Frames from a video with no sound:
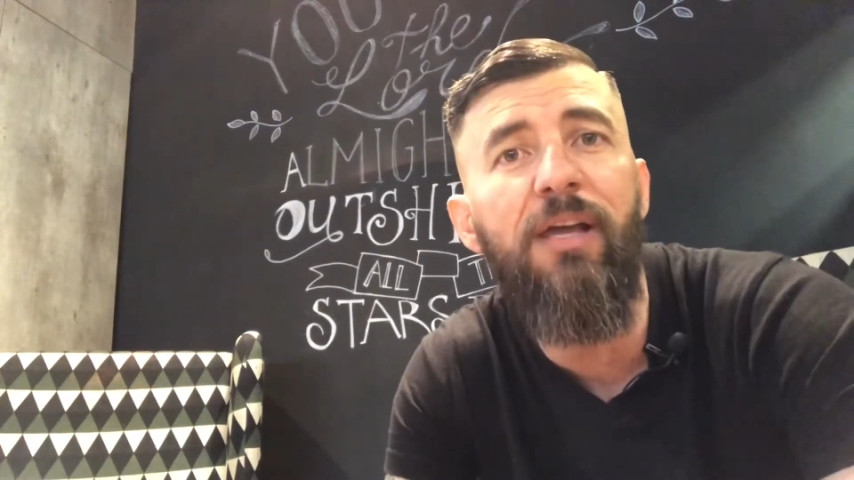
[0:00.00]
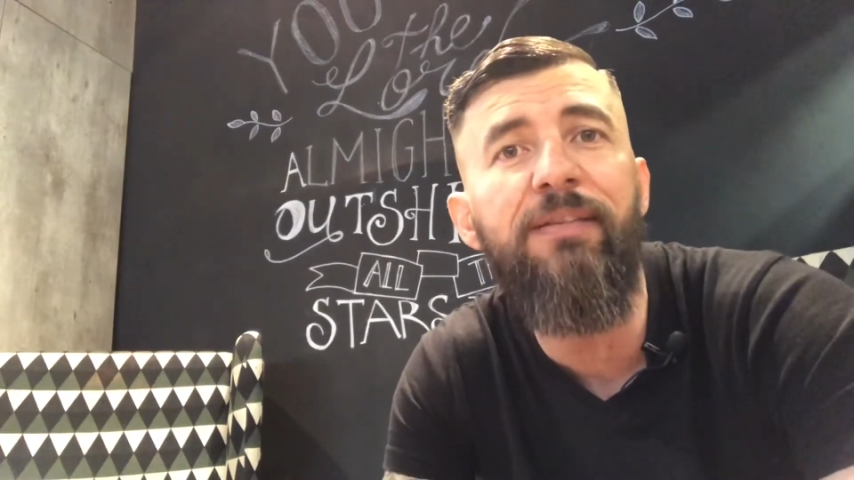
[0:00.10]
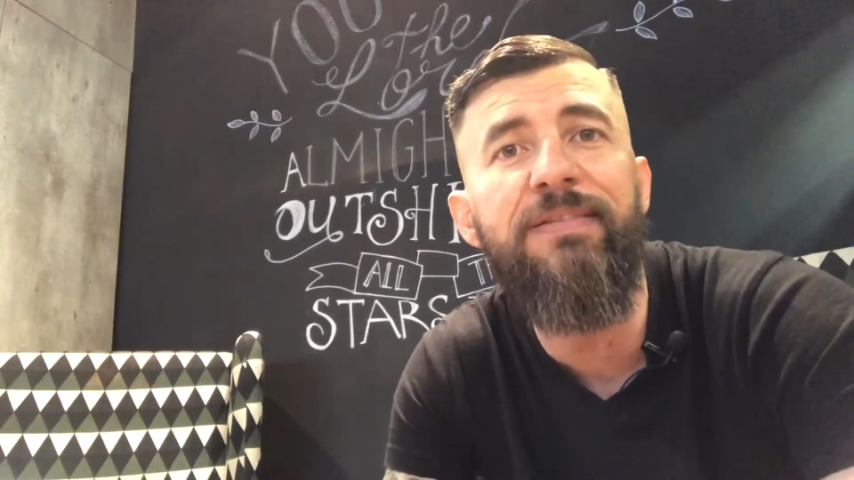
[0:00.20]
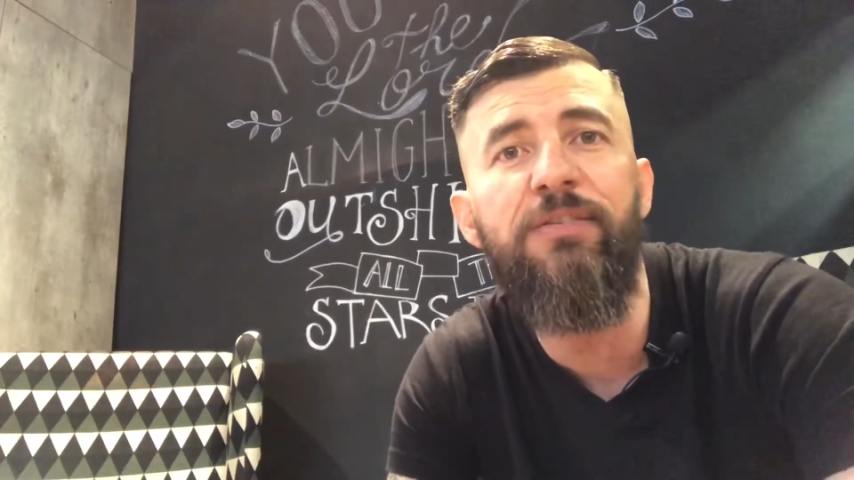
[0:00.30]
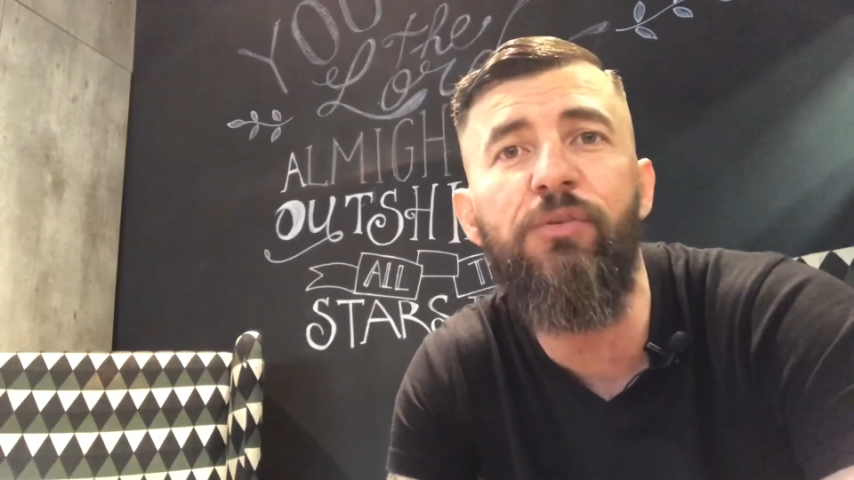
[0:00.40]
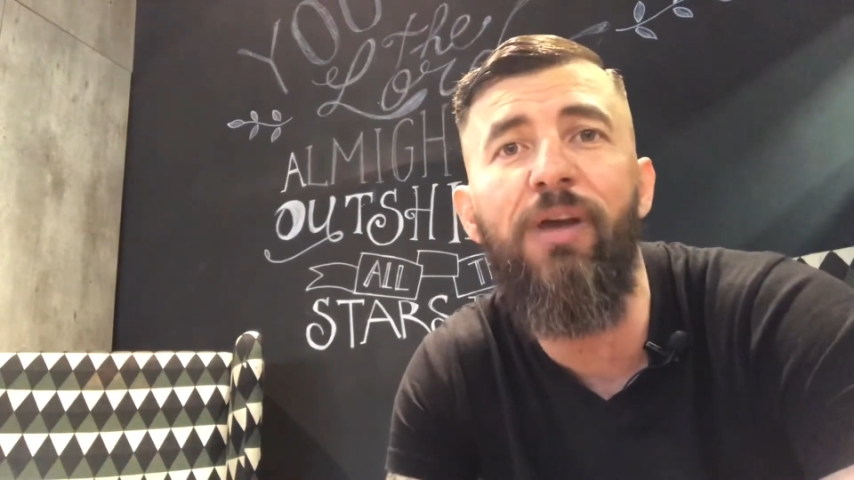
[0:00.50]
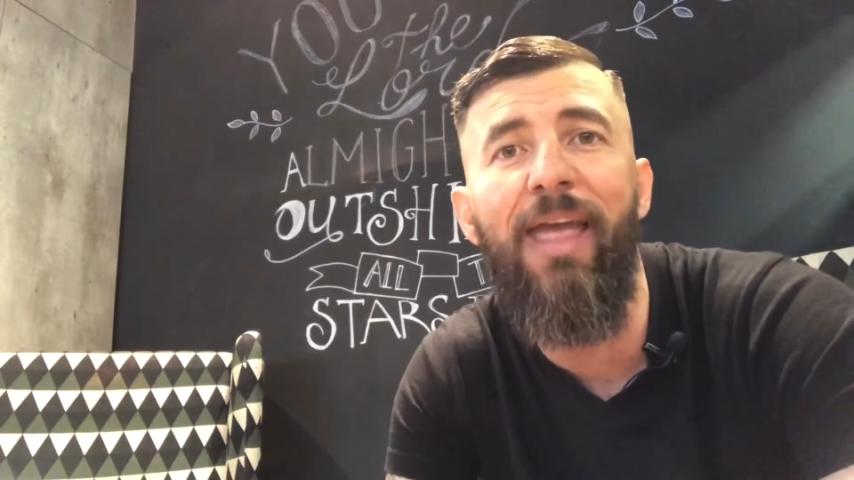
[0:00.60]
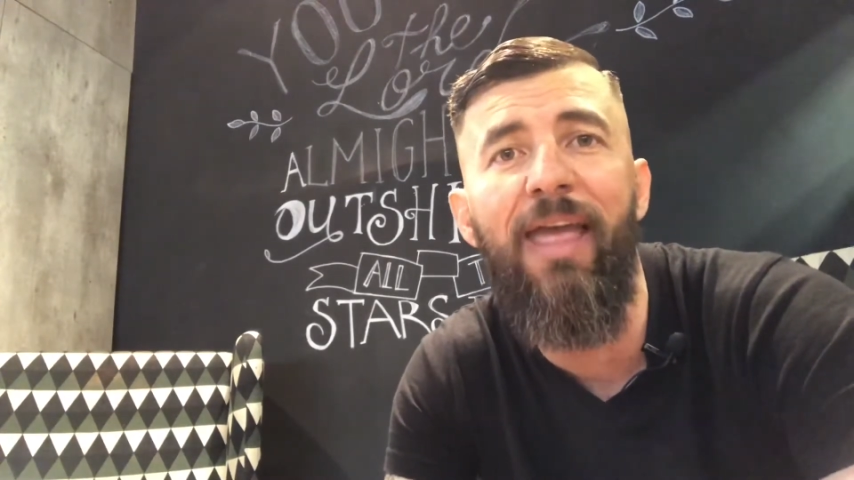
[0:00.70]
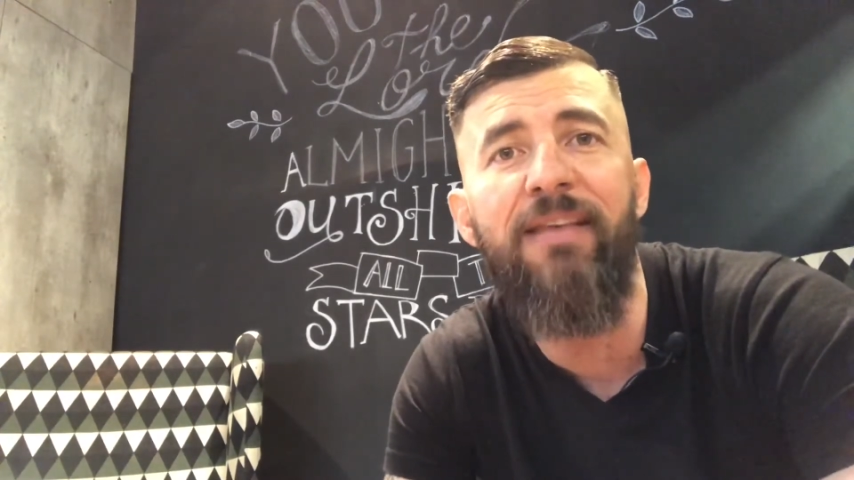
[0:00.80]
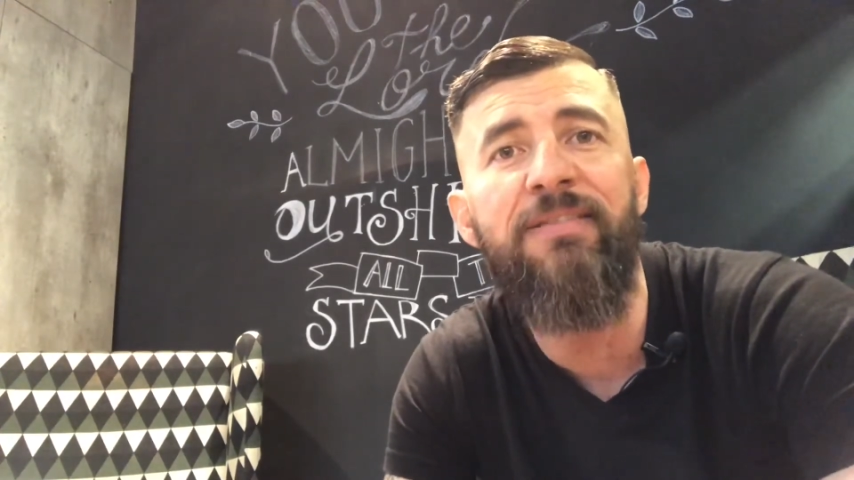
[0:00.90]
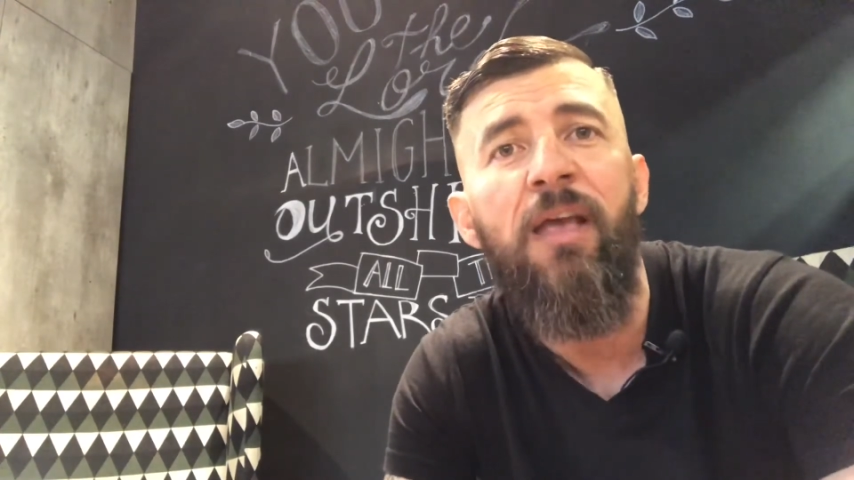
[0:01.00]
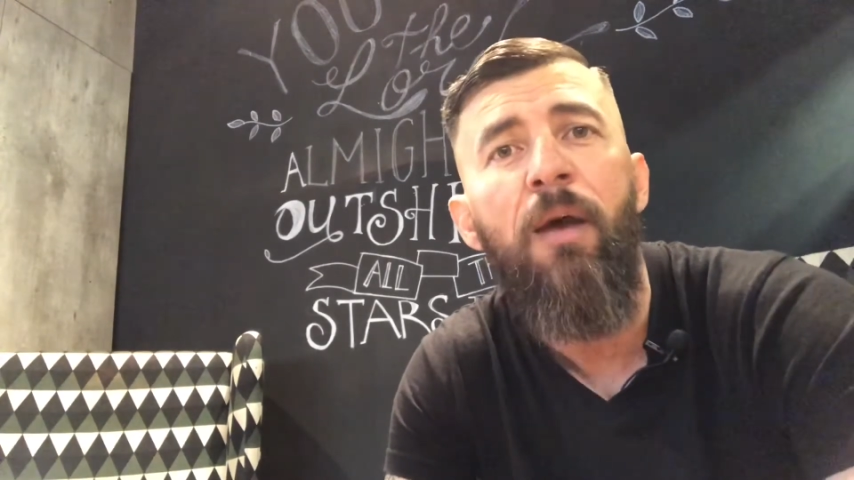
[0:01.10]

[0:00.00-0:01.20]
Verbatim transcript: us to ask,